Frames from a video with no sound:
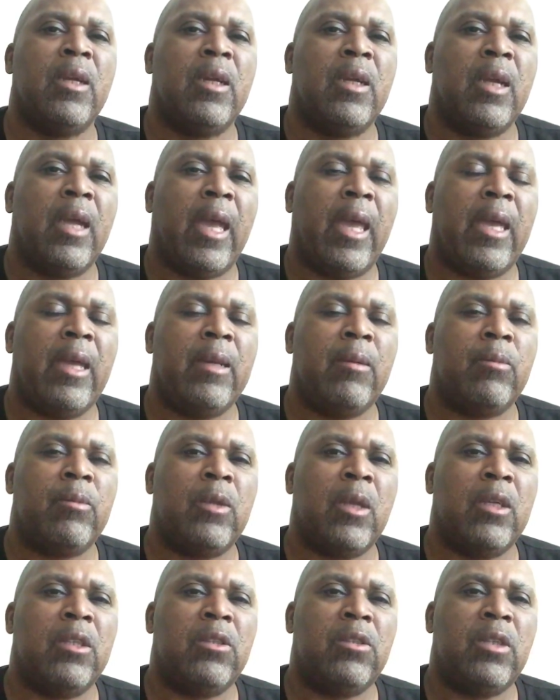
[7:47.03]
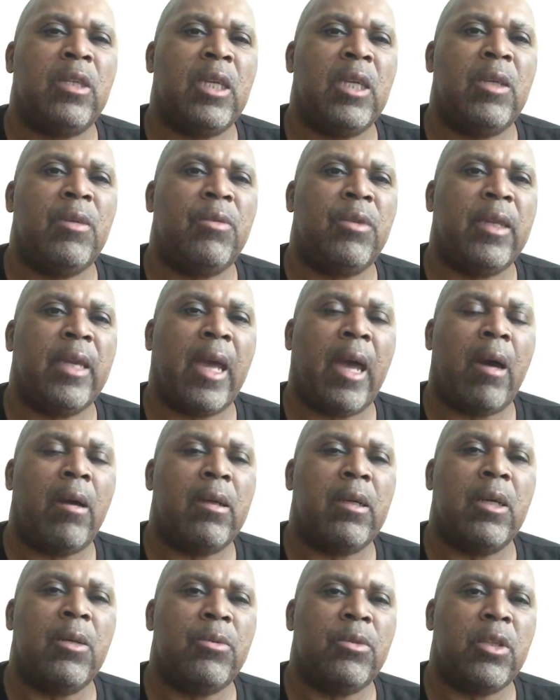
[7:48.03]
and achieve the
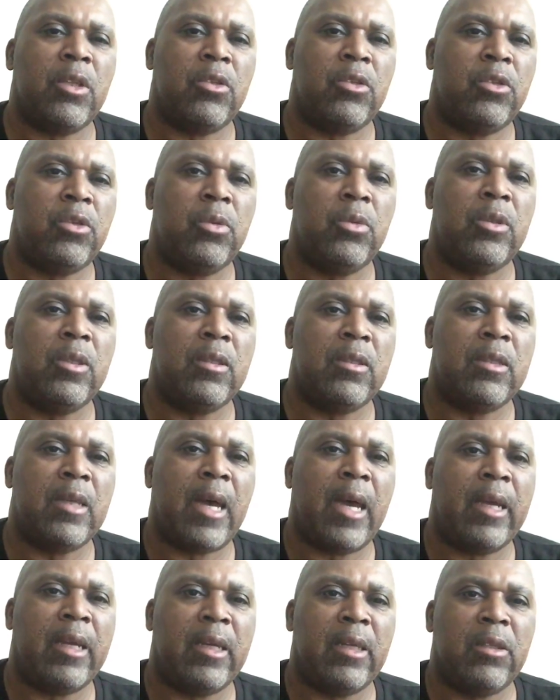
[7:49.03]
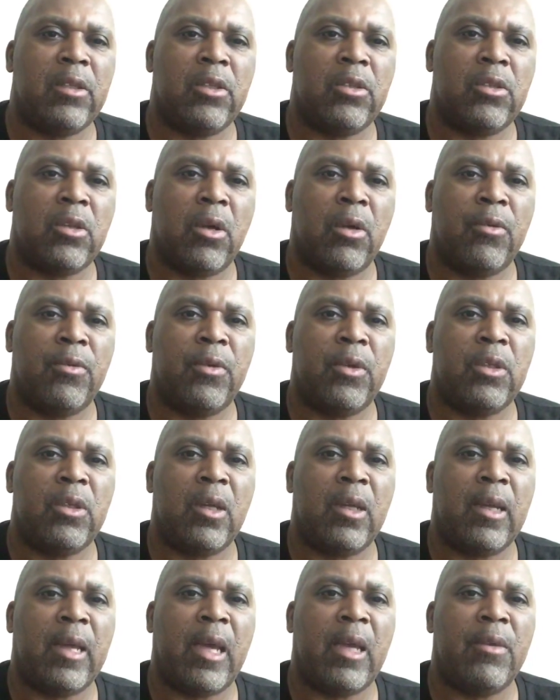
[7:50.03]
outcomes that you desire and deserve for your
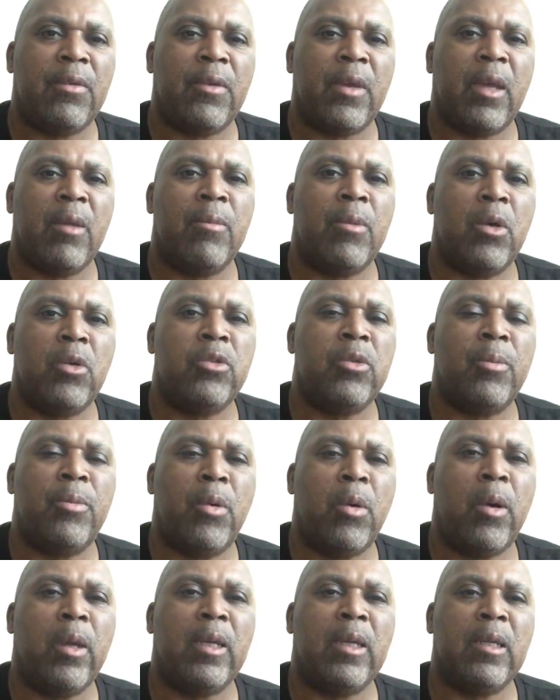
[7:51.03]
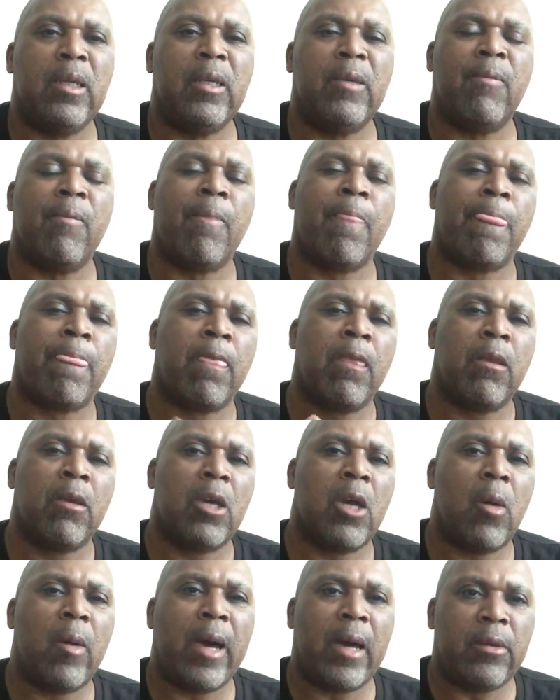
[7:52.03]
life. And most importantly,
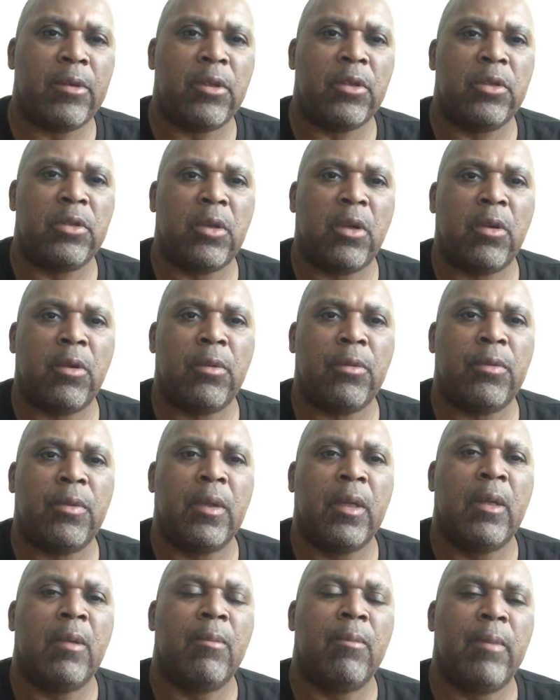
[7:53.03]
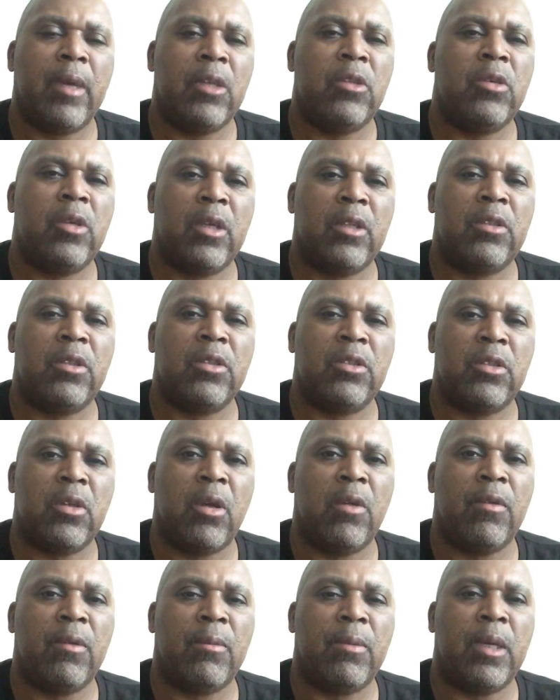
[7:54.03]
go out and serve. Make sure that you're
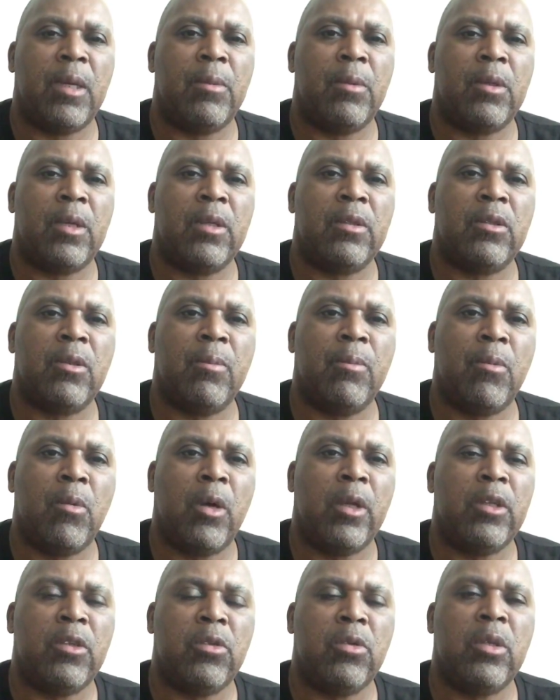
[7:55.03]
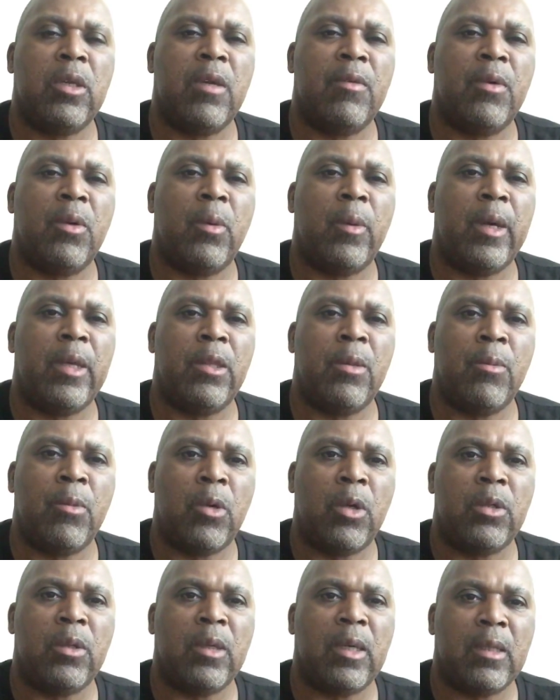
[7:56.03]
serving people because the more that you give away, the more
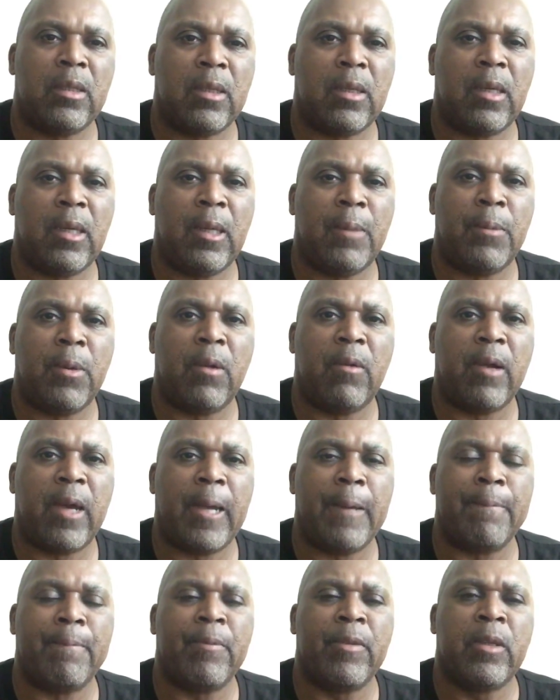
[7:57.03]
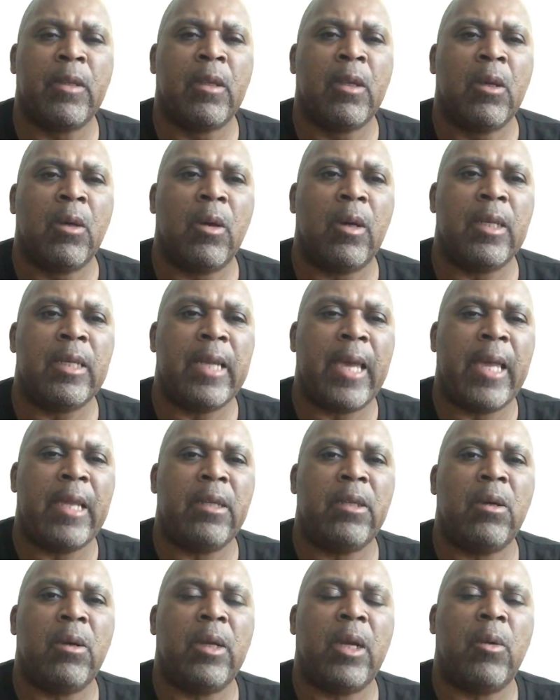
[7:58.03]
you get to keep, all right? On
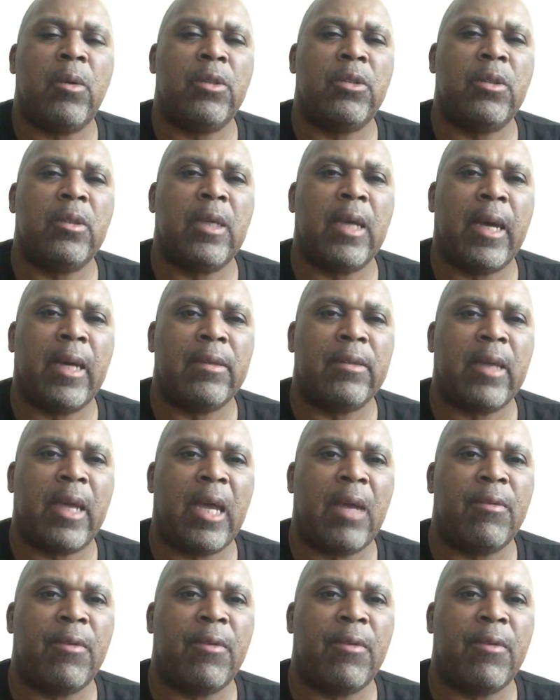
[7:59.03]
that note, I want you guys to have a